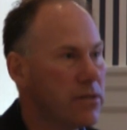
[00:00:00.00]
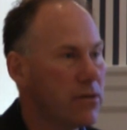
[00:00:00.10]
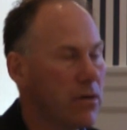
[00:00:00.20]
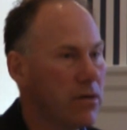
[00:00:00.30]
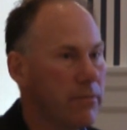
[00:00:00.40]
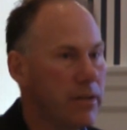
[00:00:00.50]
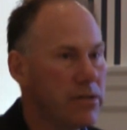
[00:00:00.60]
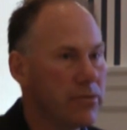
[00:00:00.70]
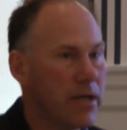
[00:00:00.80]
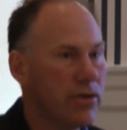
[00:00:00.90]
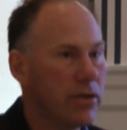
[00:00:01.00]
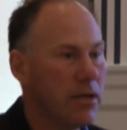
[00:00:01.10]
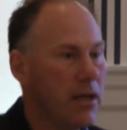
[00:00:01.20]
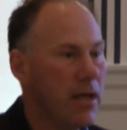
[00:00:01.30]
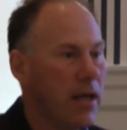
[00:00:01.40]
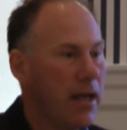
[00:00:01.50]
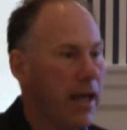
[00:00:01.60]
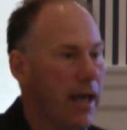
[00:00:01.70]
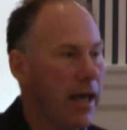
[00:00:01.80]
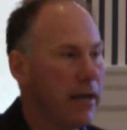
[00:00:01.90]
this current administration.
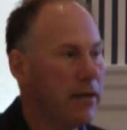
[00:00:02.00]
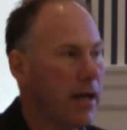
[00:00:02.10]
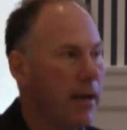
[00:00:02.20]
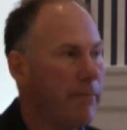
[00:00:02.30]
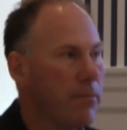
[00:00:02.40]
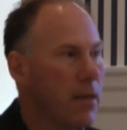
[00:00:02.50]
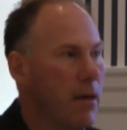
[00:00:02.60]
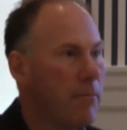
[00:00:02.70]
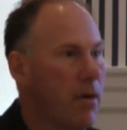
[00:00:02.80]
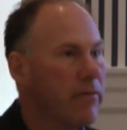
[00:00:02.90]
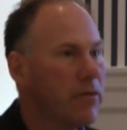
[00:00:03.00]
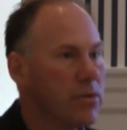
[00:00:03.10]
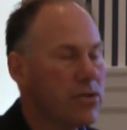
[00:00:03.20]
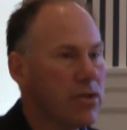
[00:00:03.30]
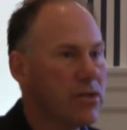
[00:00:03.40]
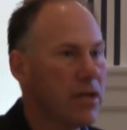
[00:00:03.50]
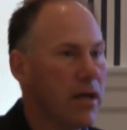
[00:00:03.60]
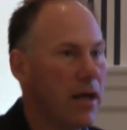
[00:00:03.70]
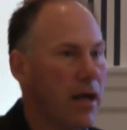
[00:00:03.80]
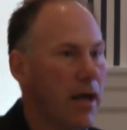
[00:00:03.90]
And part of it was just
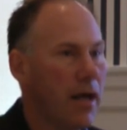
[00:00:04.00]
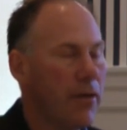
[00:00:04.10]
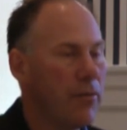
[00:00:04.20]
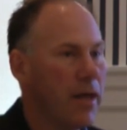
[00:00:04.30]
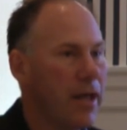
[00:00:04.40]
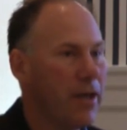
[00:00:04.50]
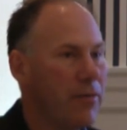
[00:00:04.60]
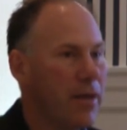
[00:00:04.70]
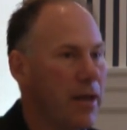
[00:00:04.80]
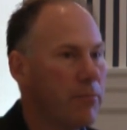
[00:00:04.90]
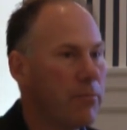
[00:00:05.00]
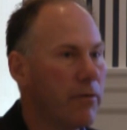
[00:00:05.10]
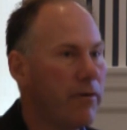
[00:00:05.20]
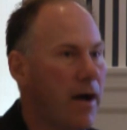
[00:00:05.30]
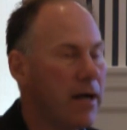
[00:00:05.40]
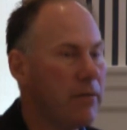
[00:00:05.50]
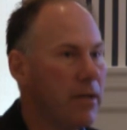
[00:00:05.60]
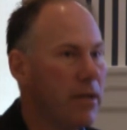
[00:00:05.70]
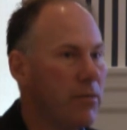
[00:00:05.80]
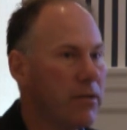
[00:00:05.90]
they provided
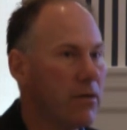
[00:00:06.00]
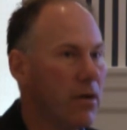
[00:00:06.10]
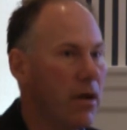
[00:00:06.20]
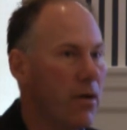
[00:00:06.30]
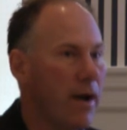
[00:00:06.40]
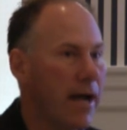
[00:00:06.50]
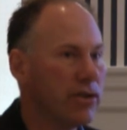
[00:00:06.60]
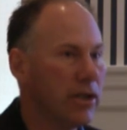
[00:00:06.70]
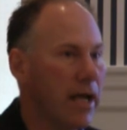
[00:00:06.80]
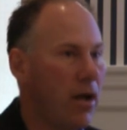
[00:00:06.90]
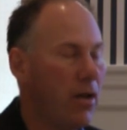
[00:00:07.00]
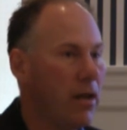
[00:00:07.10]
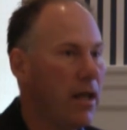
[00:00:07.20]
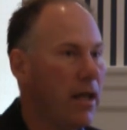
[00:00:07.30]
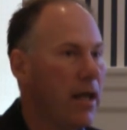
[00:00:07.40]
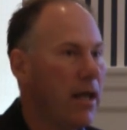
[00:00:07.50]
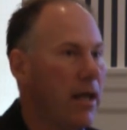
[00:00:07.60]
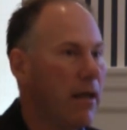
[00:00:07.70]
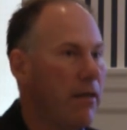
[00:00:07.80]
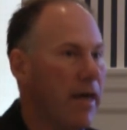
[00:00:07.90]
me with a rationale
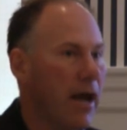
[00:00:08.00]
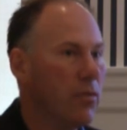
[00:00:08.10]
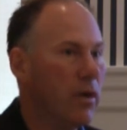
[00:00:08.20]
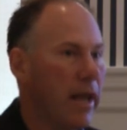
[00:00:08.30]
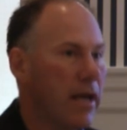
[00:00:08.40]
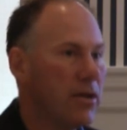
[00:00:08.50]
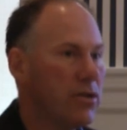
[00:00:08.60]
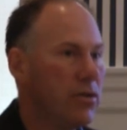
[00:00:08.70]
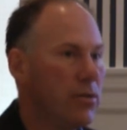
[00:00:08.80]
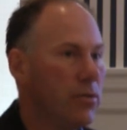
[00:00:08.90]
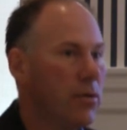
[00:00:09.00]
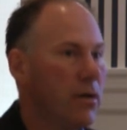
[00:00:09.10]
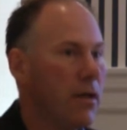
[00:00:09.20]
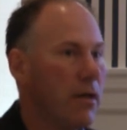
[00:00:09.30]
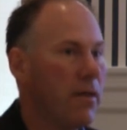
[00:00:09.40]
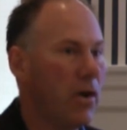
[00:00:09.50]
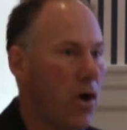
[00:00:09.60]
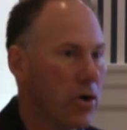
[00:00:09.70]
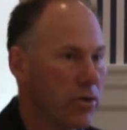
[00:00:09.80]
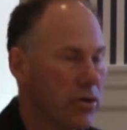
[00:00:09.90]
that related to the
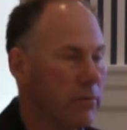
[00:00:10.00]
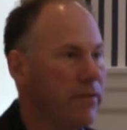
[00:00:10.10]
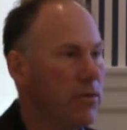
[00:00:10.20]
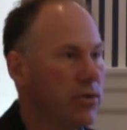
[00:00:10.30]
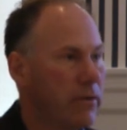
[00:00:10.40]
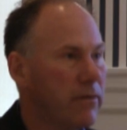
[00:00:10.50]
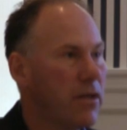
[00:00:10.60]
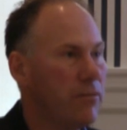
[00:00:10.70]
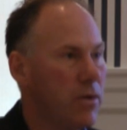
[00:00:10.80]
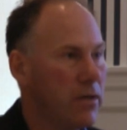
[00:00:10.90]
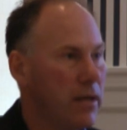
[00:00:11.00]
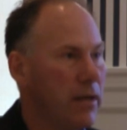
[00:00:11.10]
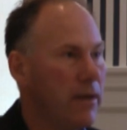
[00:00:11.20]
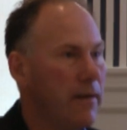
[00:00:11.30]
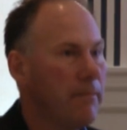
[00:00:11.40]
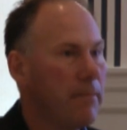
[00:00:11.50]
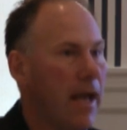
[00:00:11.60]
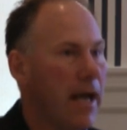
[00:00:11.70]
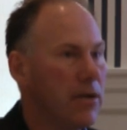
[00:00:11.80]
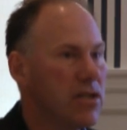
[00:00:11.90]
longer-term future of the community
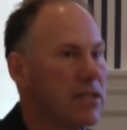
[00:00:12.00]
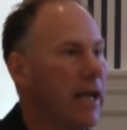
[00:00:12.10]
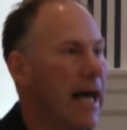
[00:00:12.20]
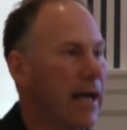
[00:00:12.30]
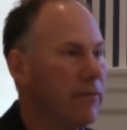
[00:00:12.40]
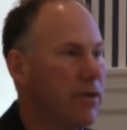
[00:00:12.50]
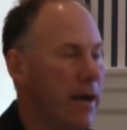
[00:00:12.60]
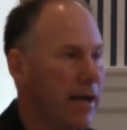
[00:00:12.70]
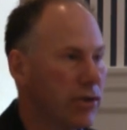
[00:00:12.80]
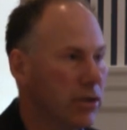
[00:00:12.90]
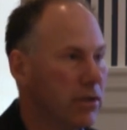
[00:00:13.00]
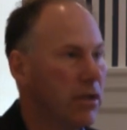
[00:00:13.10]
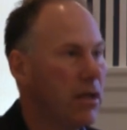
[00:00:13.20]
and just the lack of direction,